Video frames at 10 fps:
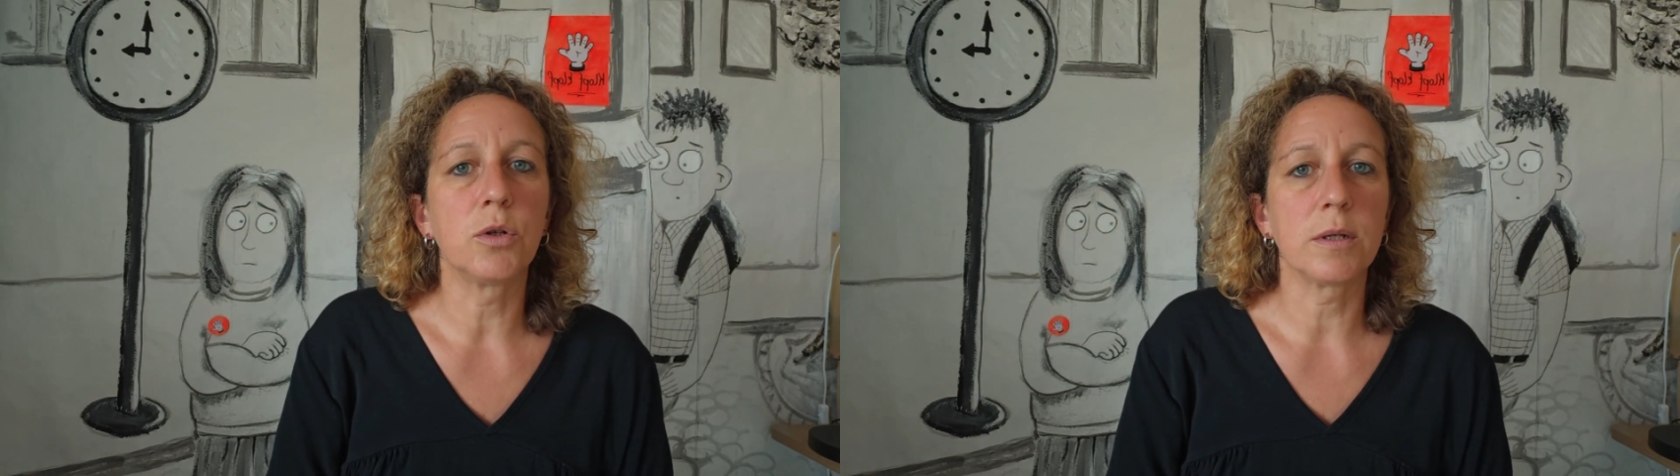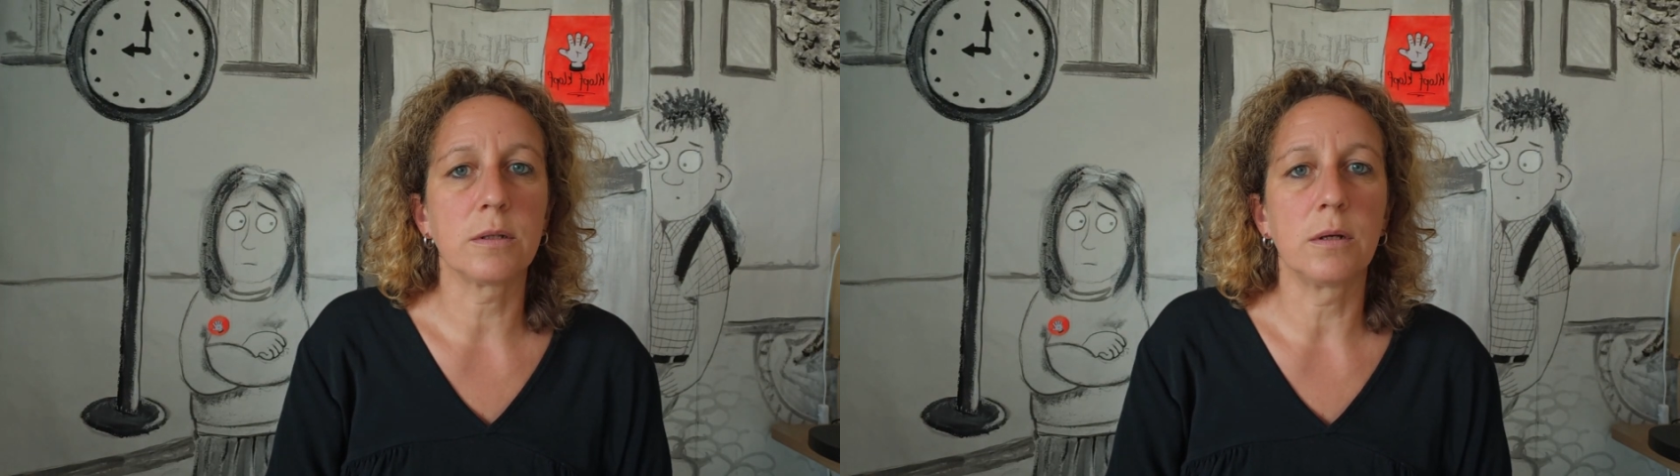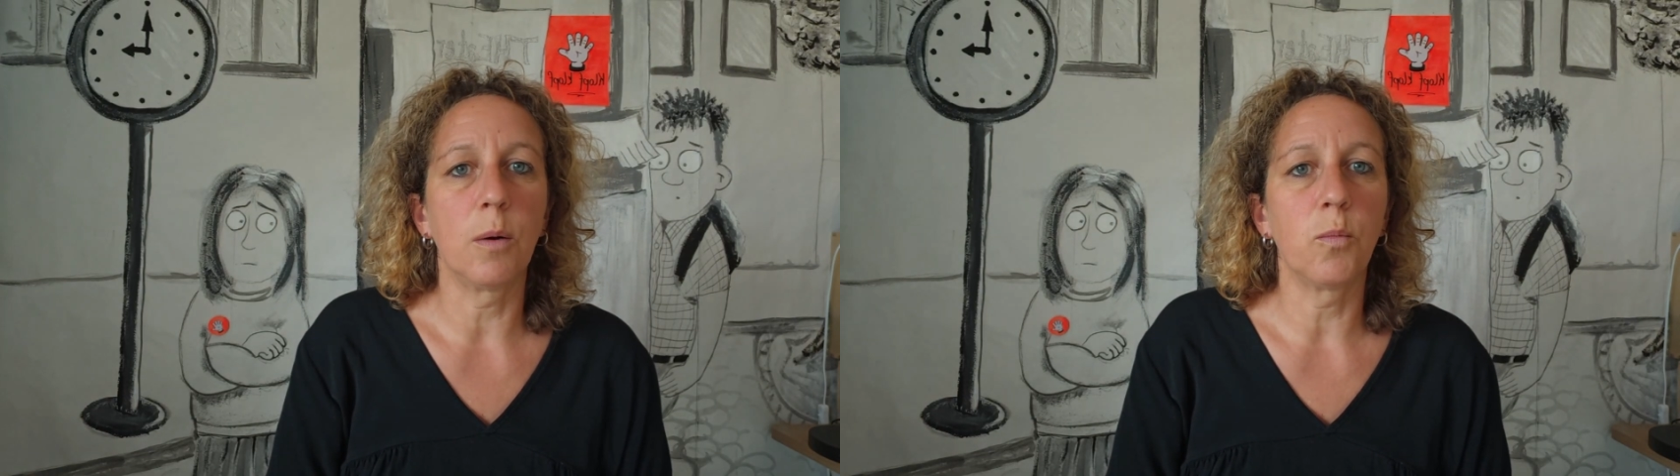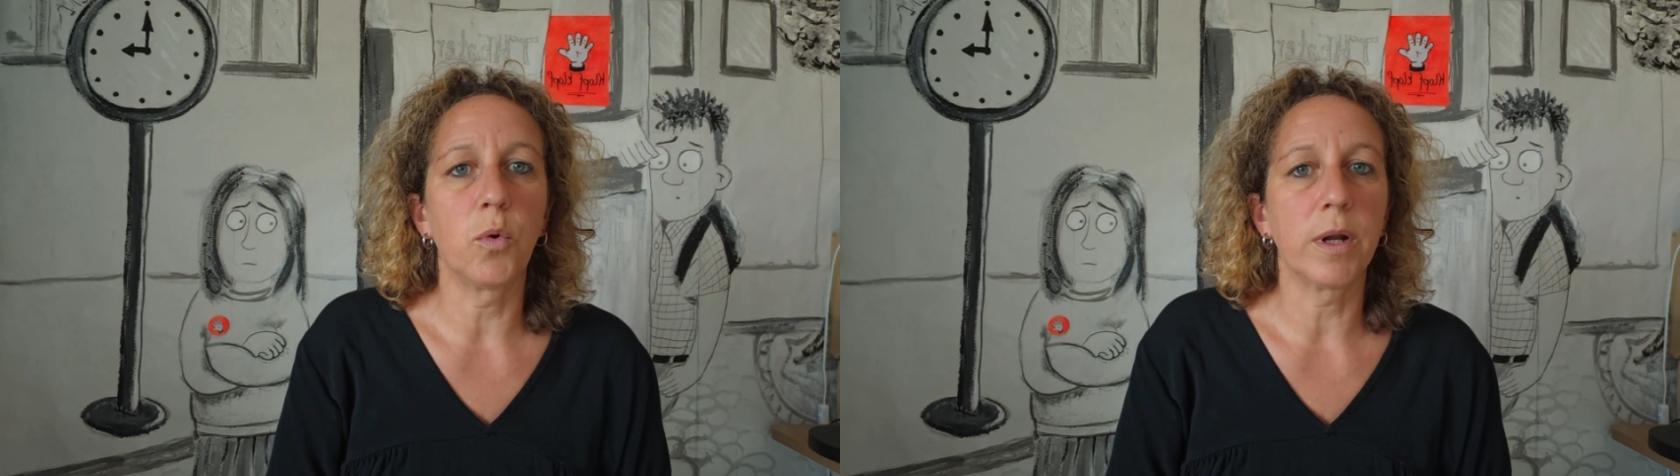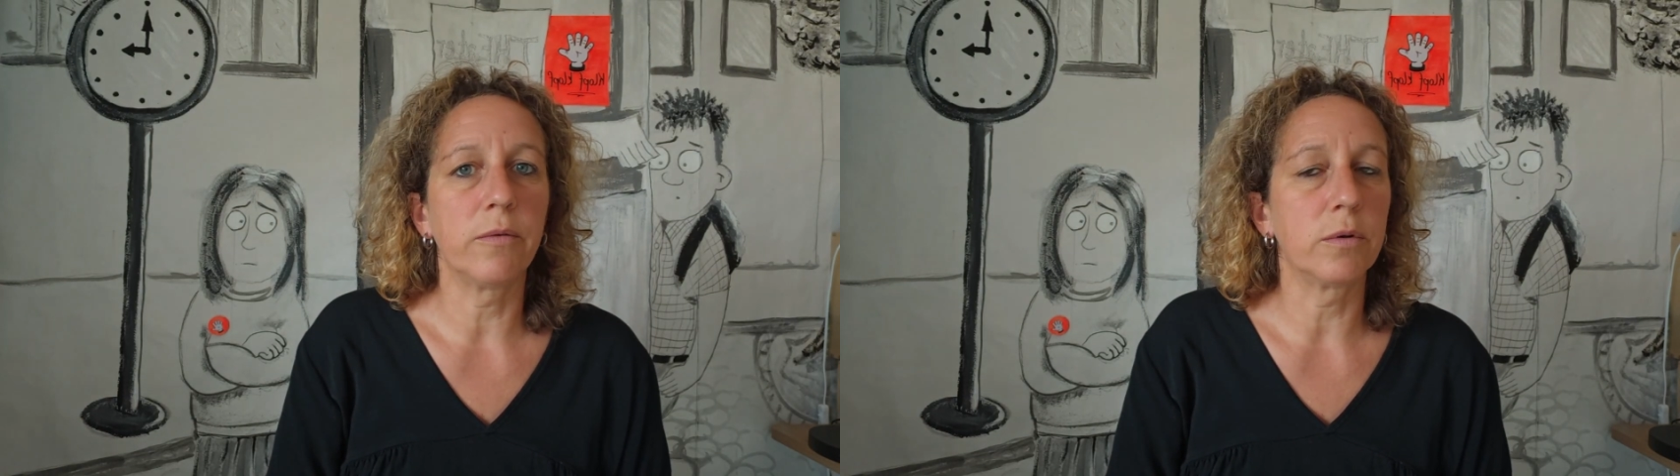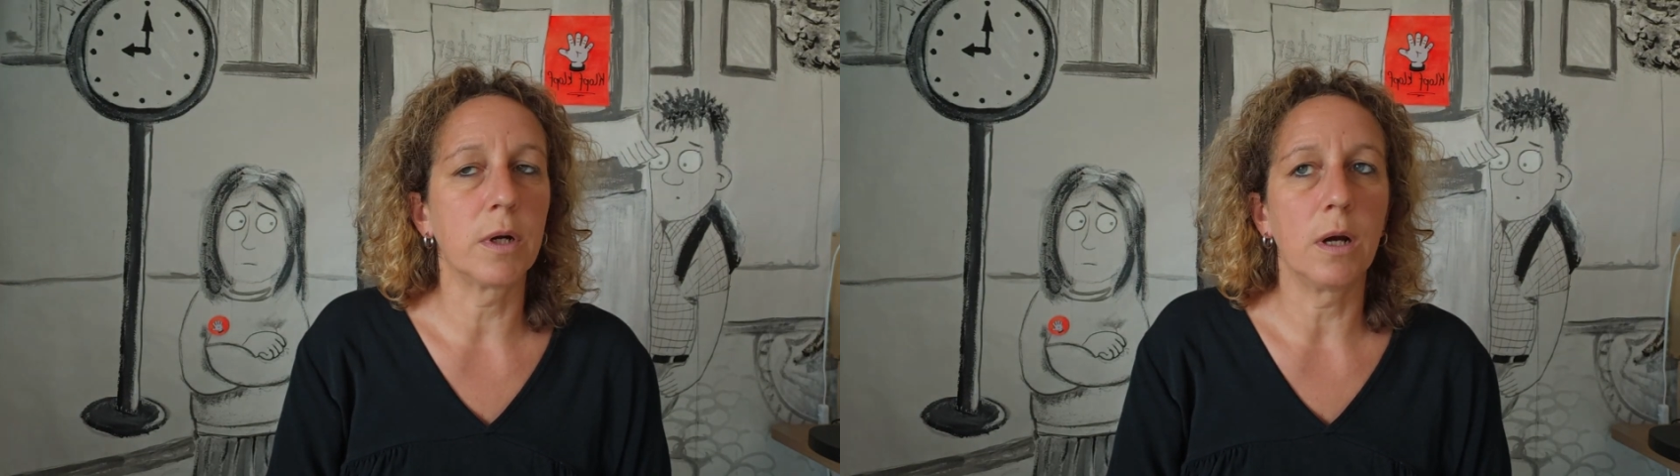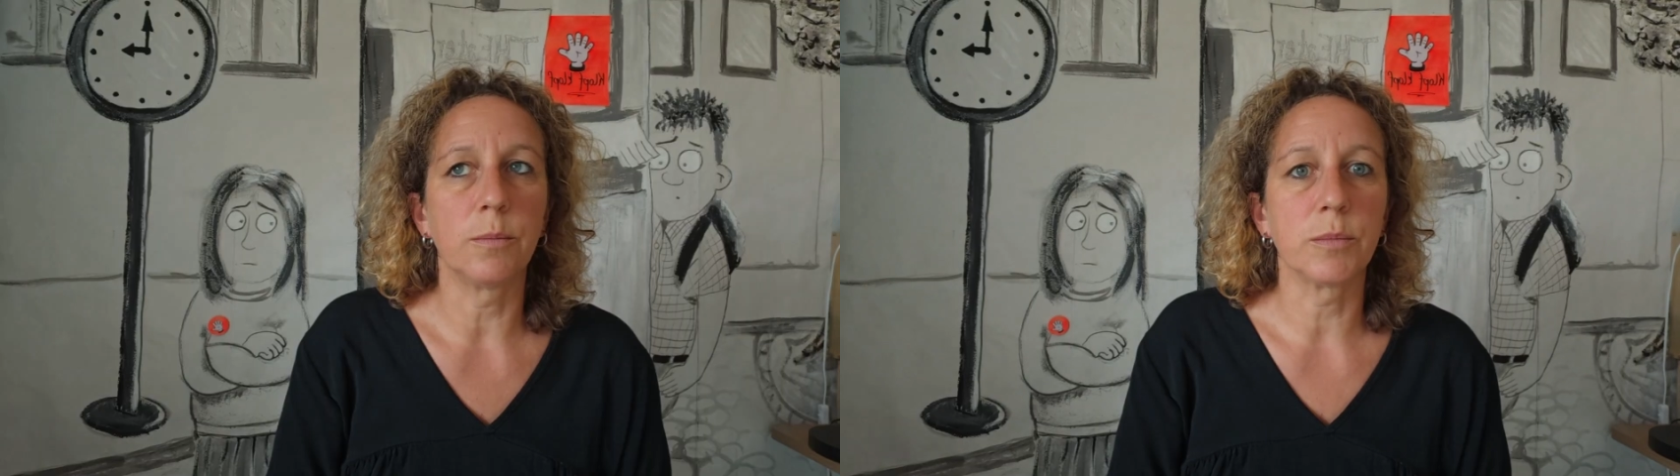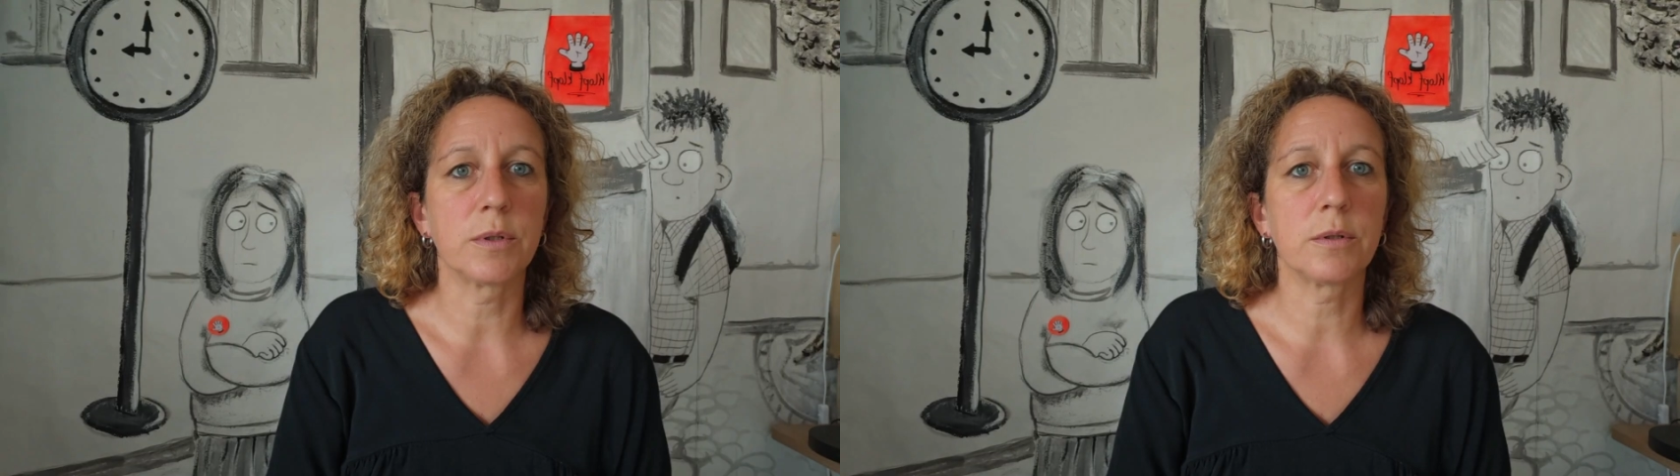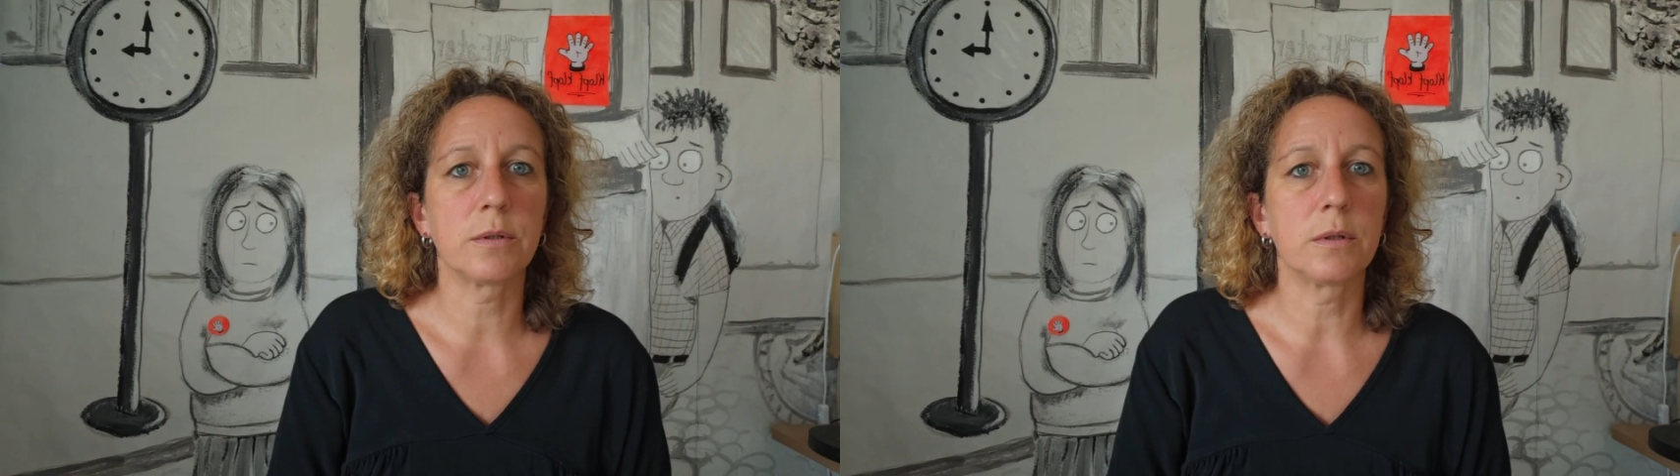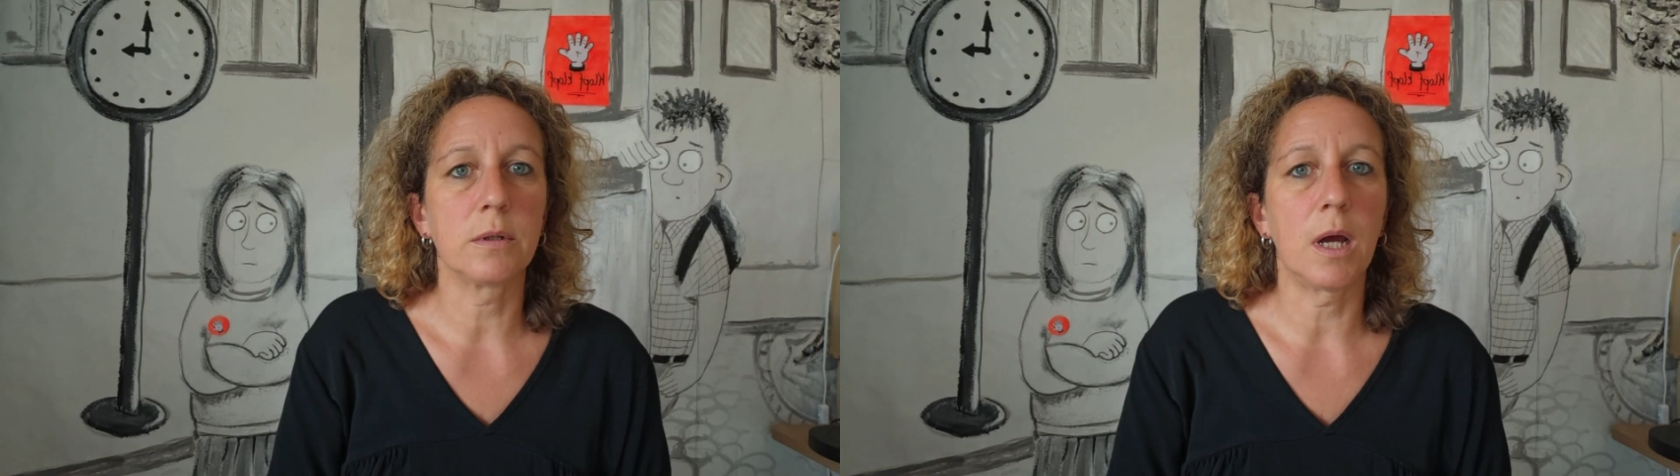just hum whatever comes